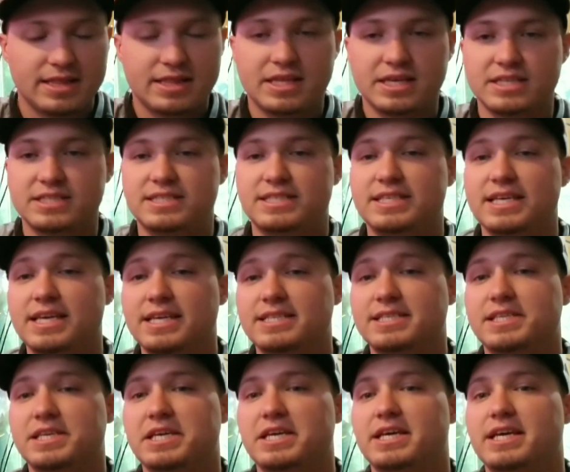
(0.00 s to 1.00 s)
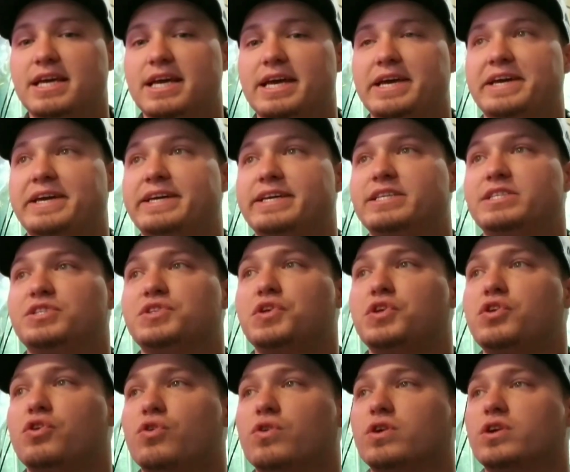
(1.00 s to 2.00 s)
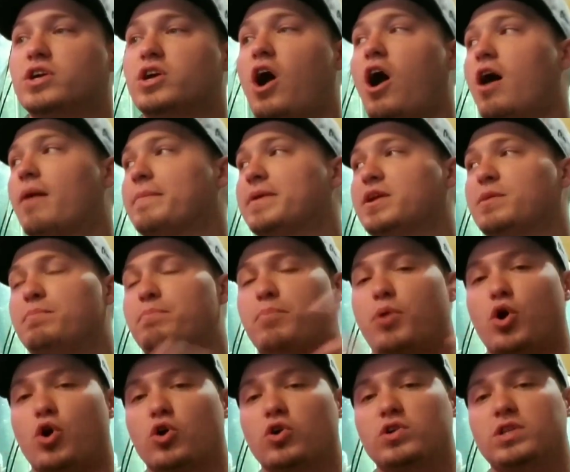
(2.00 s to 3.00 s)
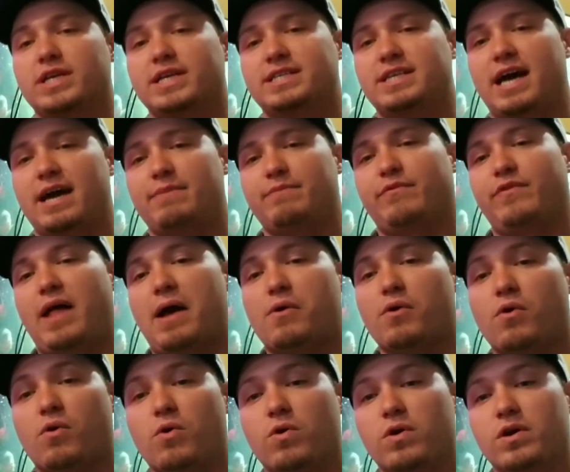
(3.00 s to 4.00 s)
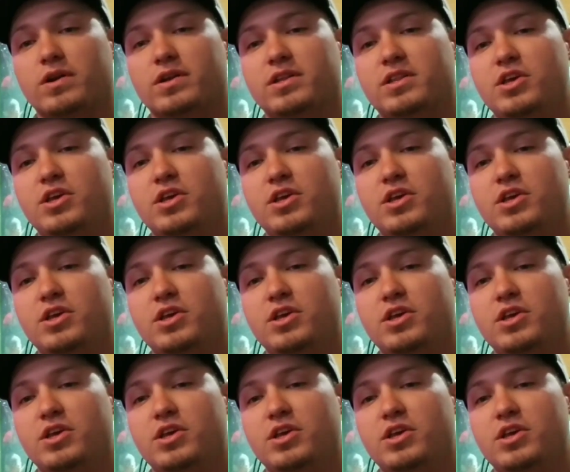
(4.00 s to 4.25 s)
The ZZ is your common pearly type Flowerhorn.